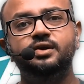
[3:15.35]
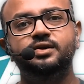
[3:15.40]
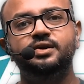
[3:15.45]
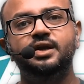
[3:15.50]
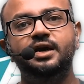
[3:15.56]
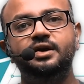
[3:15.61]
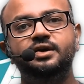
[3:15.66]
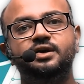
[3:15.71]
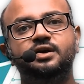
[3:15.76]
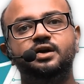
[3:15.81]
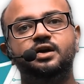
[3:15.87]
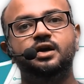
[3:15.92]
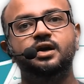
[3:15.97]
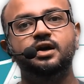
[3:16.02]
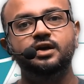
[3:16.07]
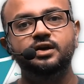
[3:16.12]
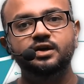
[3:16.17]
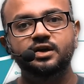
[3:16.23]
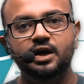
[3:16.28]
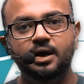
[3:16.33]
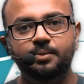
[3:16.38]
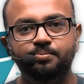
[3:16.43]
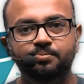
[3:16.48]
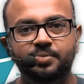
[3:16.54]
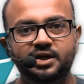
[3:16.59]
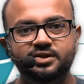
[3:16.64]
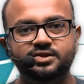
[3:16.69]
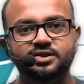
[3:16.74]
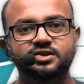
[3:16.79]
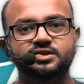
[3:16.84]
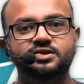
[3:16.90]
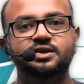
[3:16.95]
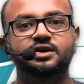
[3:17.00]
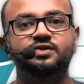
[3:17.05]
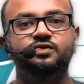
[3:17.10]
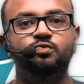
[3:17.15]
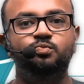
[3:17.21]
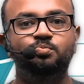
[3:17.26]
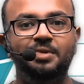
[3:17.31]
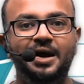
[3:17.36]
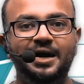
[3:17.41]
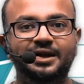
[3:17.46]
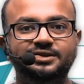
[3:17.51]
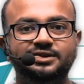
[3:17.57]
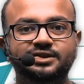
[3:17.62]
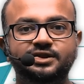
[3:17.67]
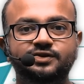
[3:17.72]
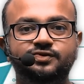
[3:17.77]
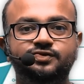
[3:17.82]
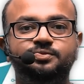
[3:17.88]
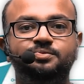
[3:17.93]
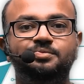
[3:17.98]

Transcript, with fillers: that encompasses the massive,